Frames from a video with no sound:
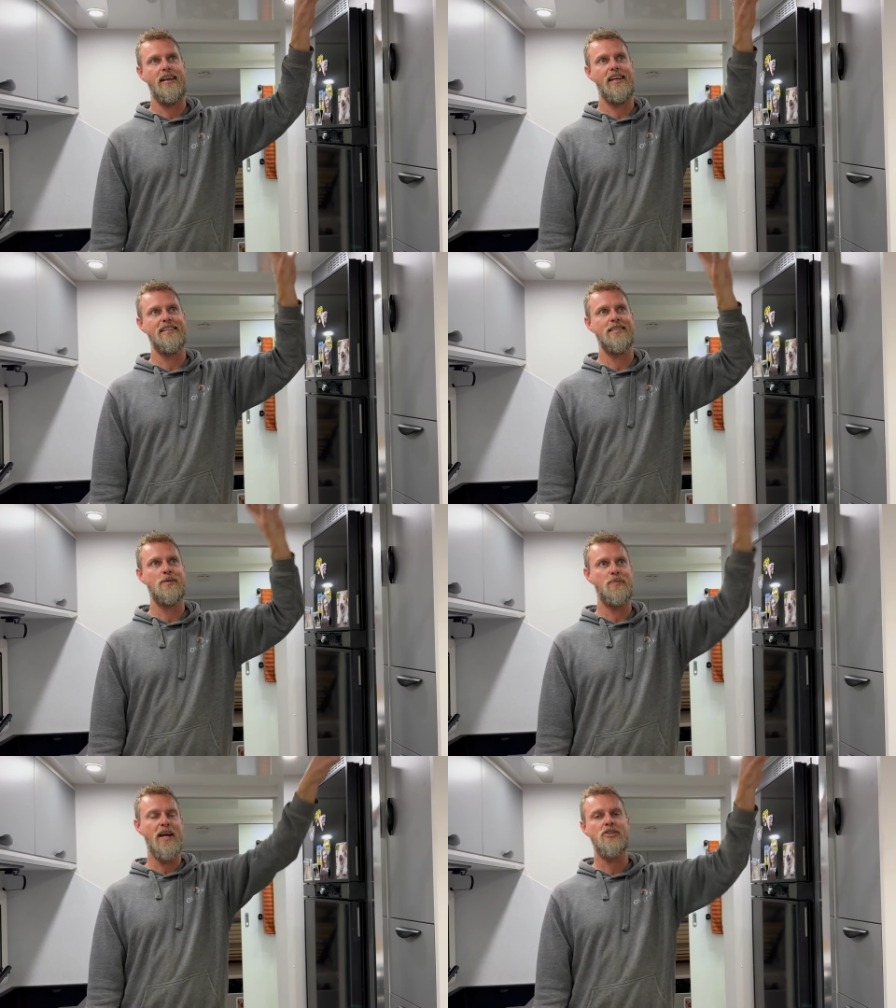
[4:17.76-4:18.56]

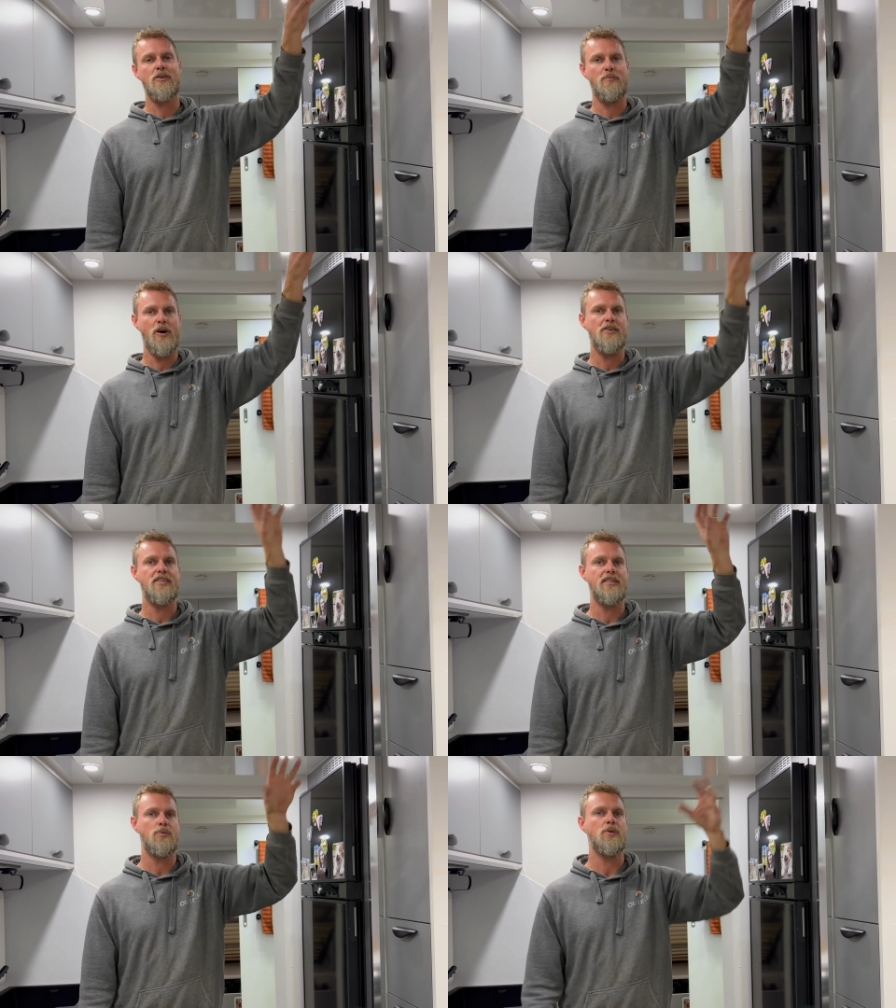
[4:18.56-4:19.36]
inspection
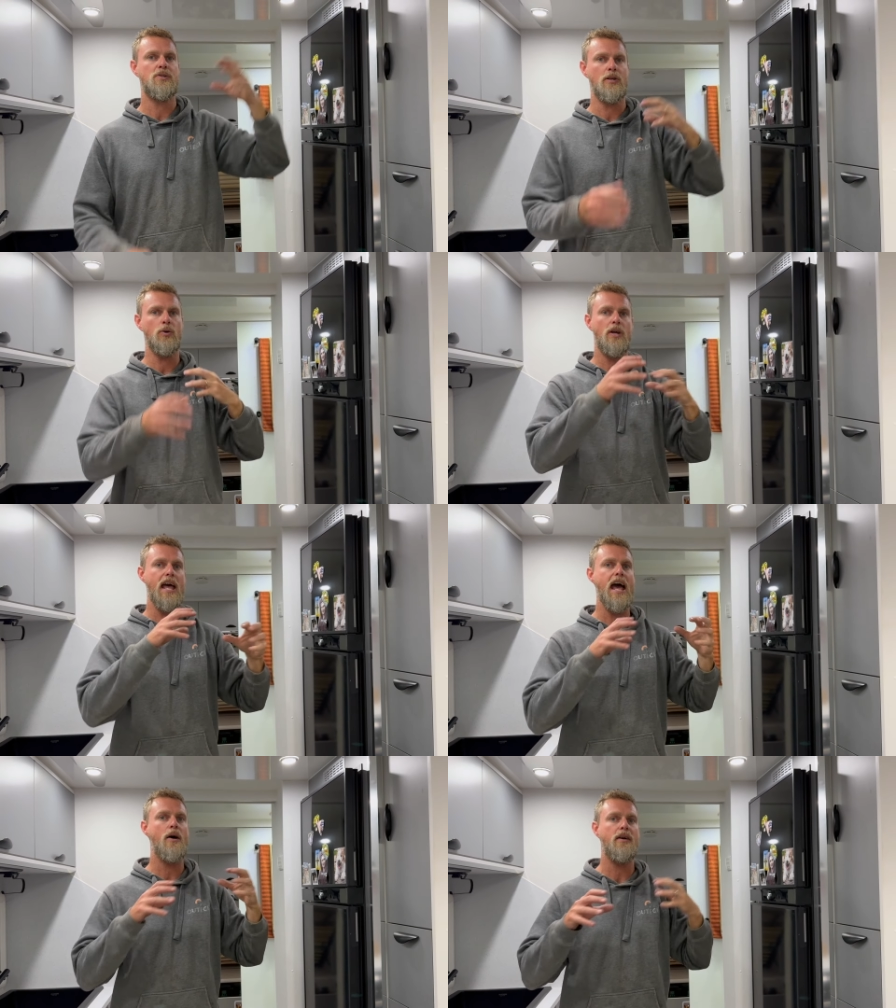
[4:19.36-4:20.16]
process was to look at
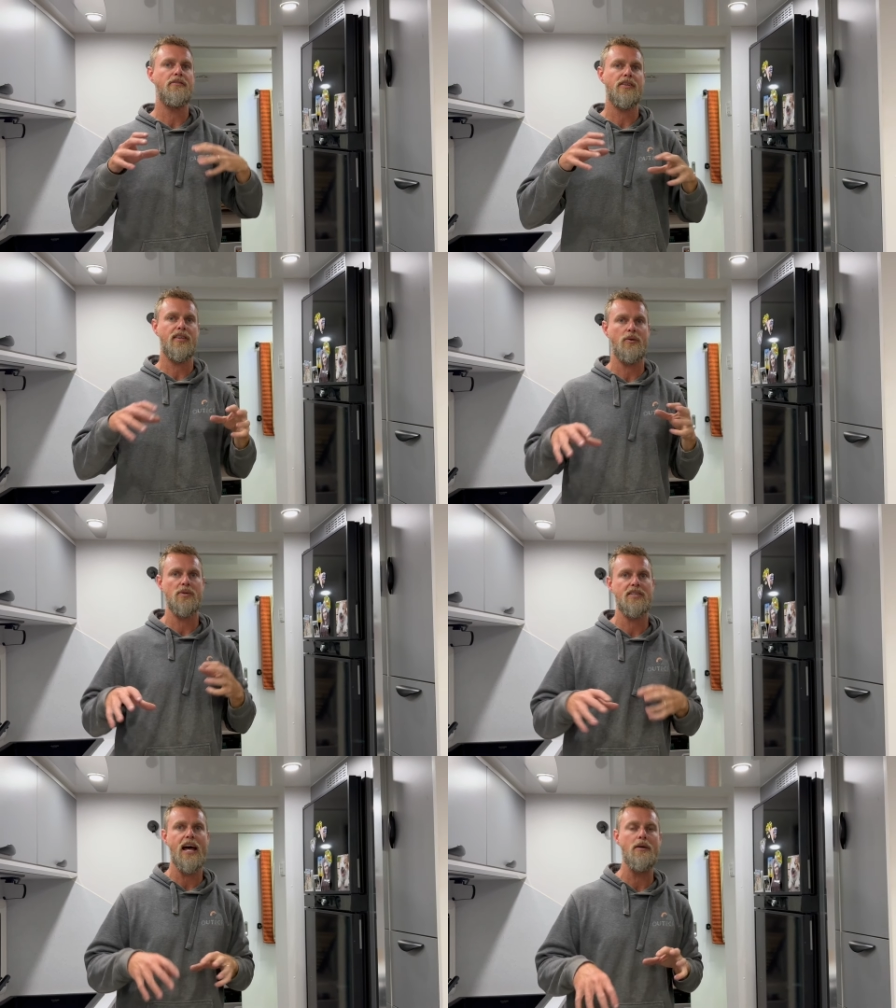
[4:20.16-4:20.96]
how everything
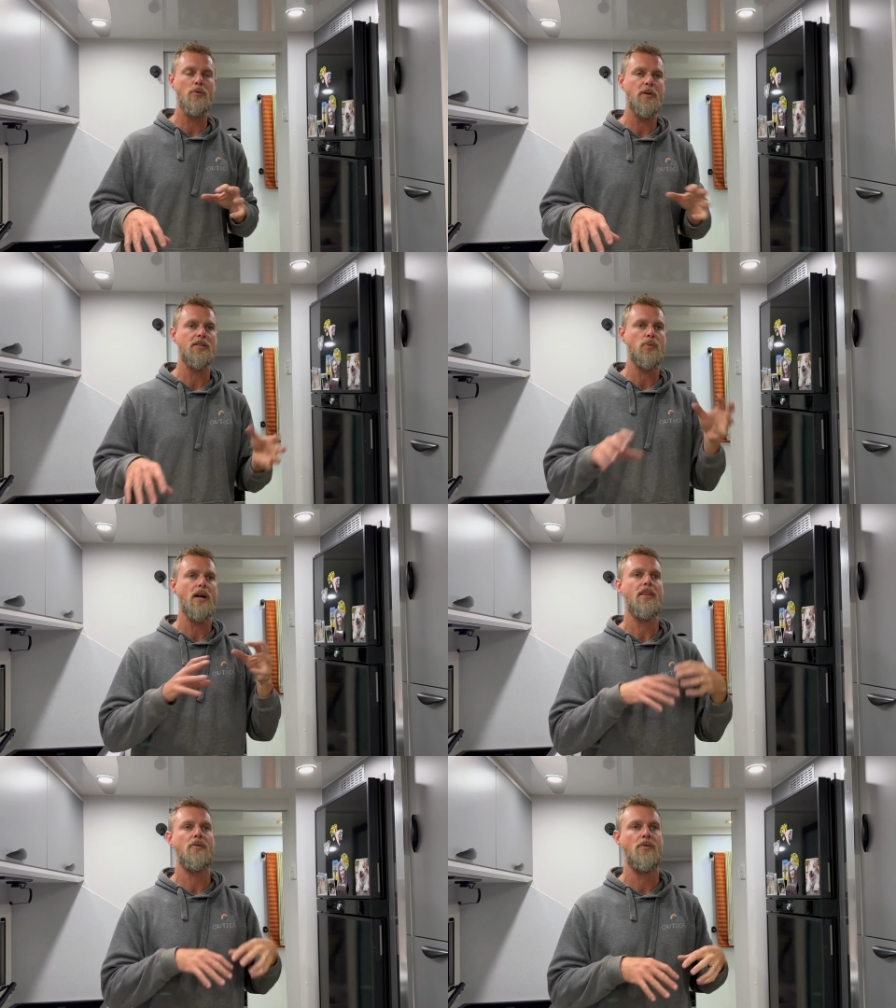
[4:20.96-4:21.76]
was cabled, because
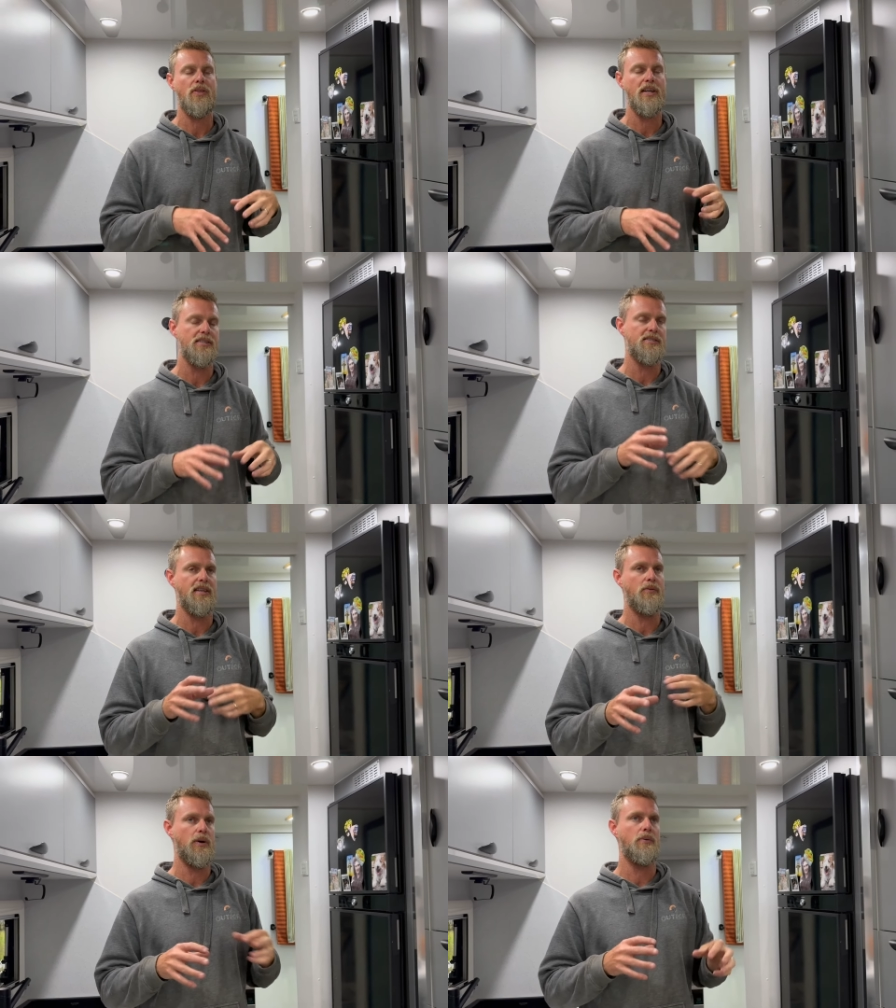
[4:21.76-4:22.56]
one of the things
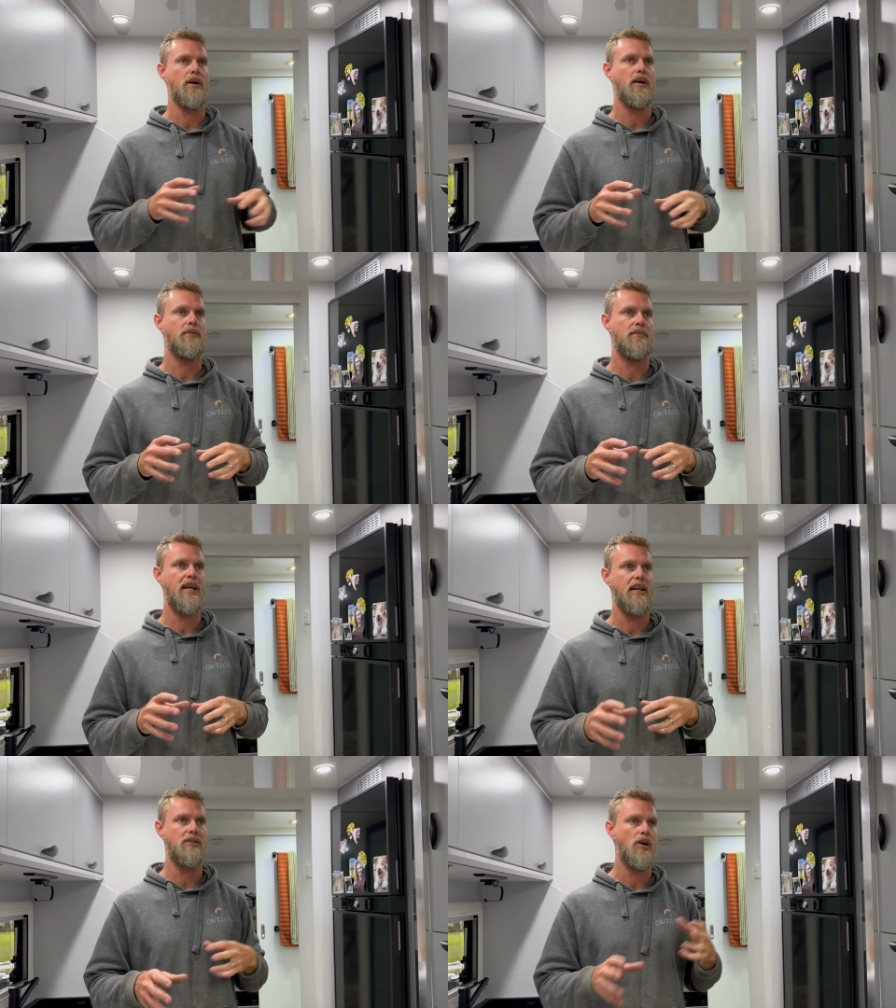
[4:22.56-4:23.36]
that we were
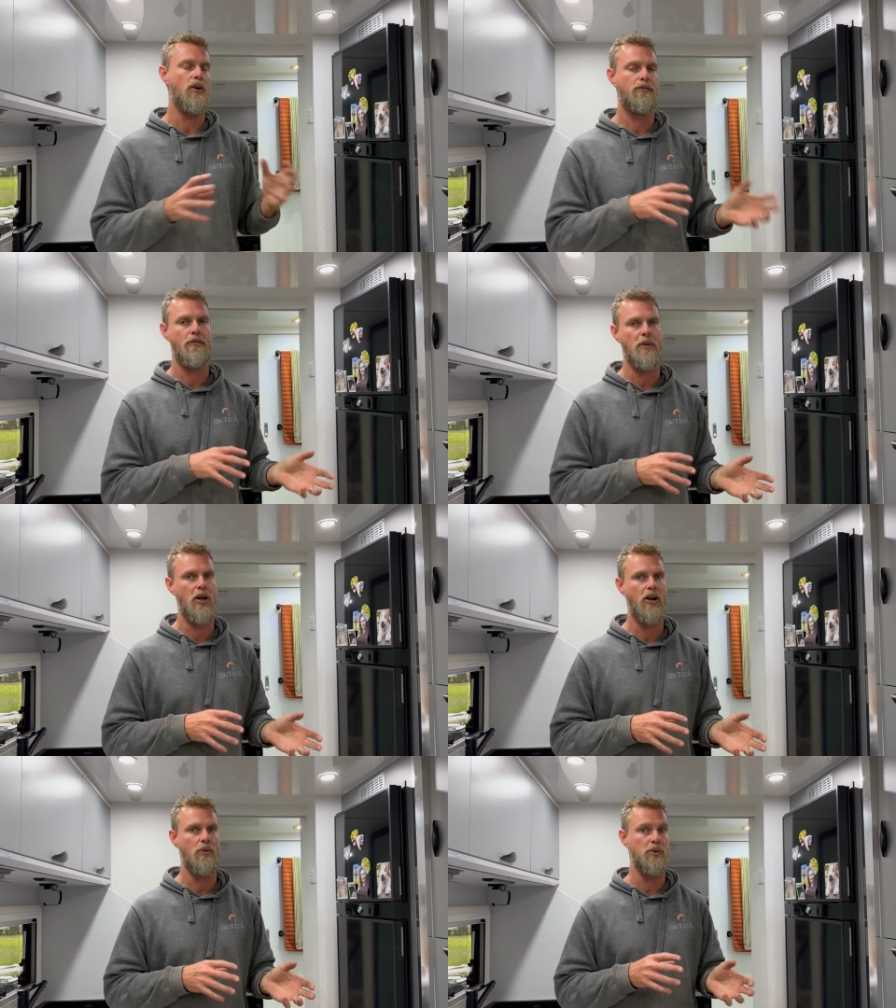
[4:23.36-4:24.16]
getting told from the
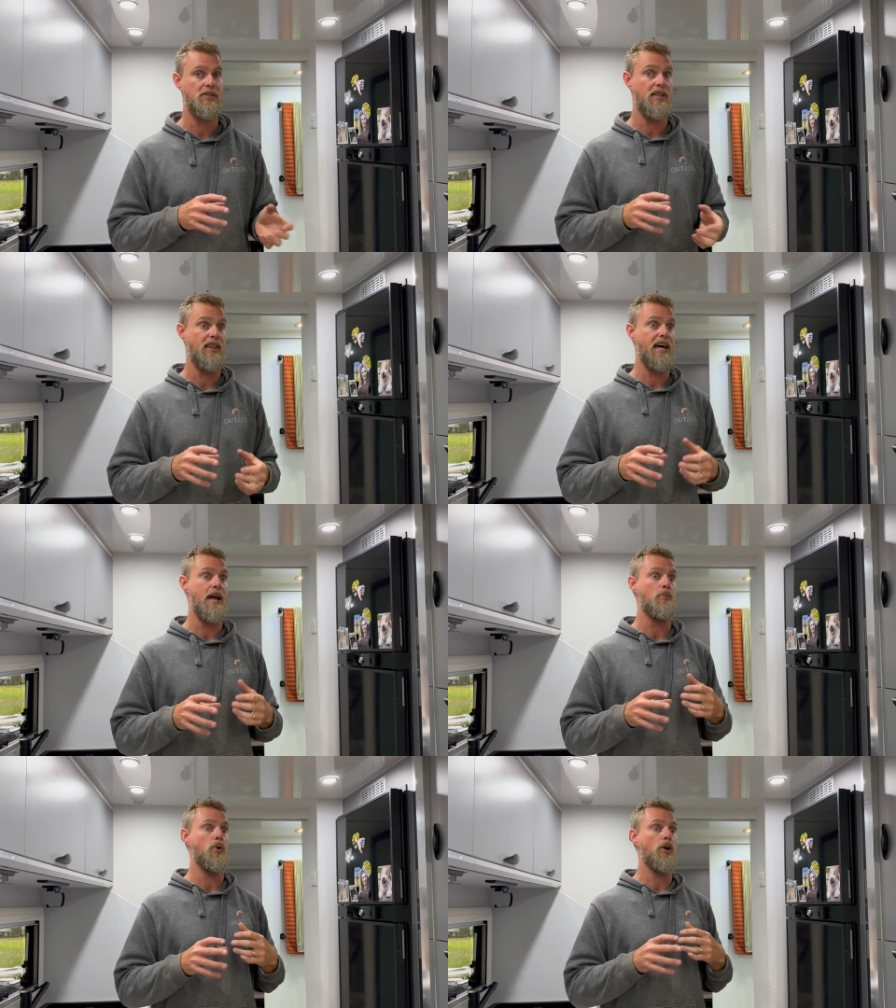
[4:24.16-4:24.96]
owner was that
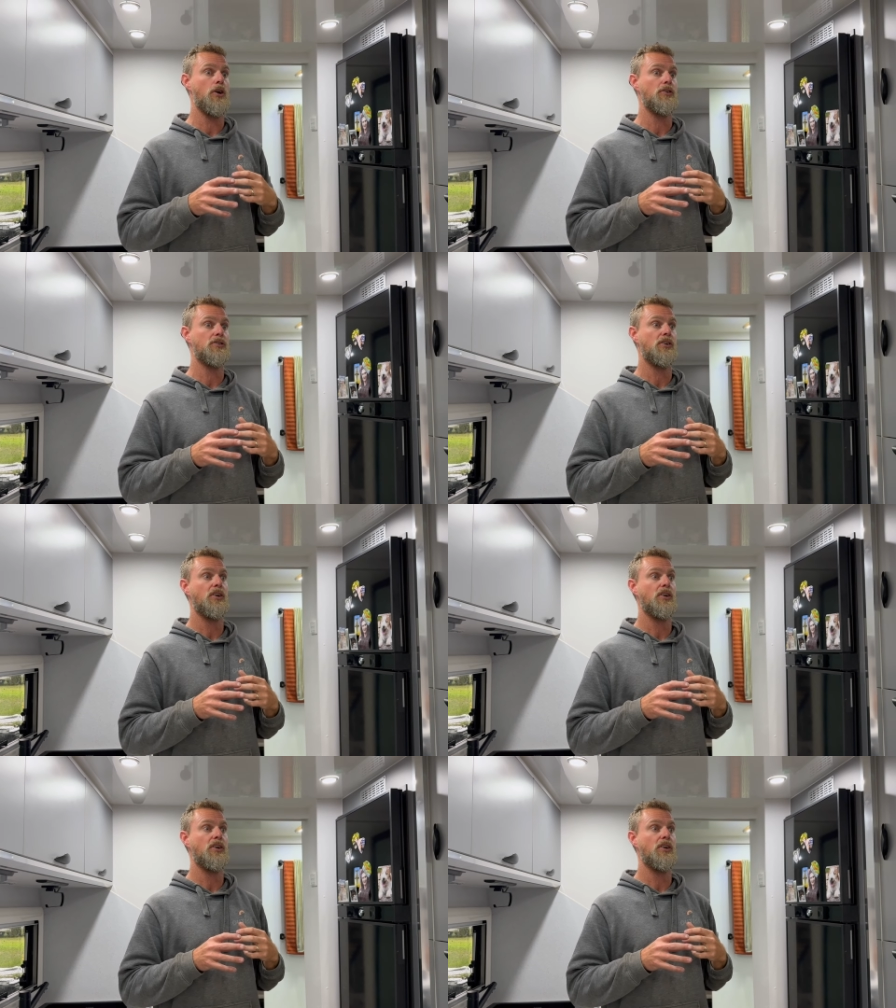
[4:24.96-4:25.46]
they were